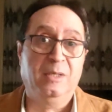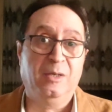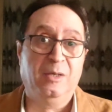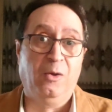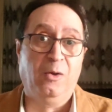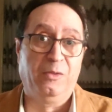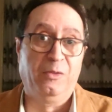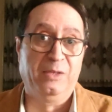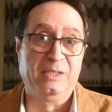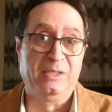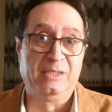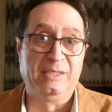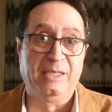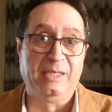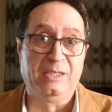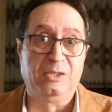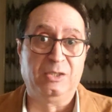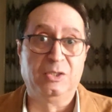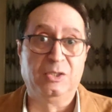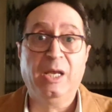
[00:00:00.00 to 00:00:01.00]
on the
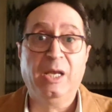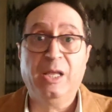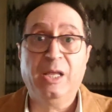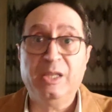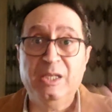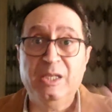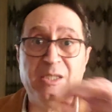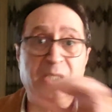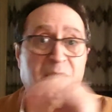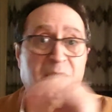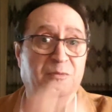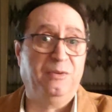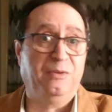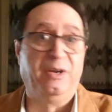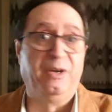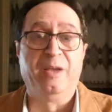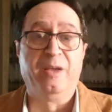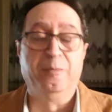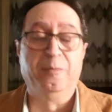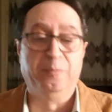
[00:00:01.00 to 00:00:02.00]
stage. This is
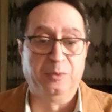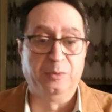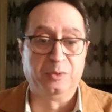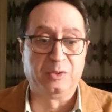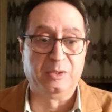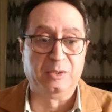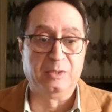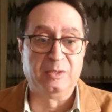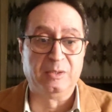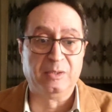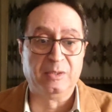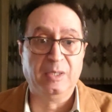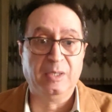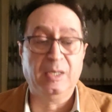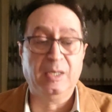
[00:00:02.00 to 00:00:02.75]
very important.